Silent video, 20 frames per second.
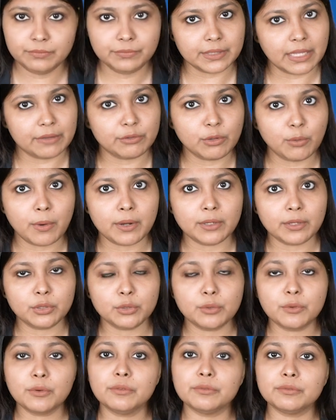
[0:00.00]
if you want
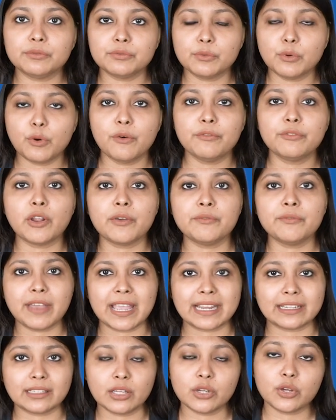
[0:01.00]
to go from
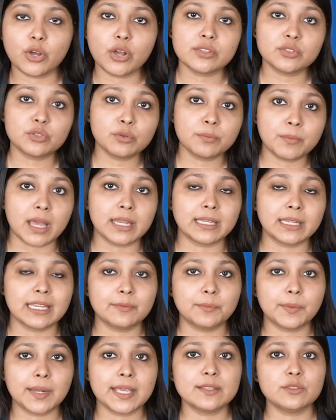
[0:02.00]
factor cost to
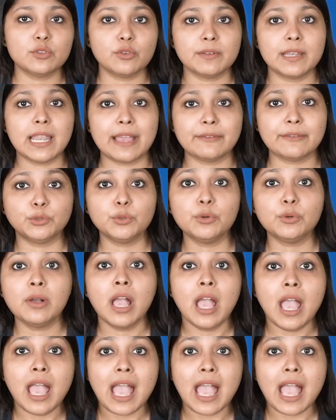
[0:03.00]
market price, you will have to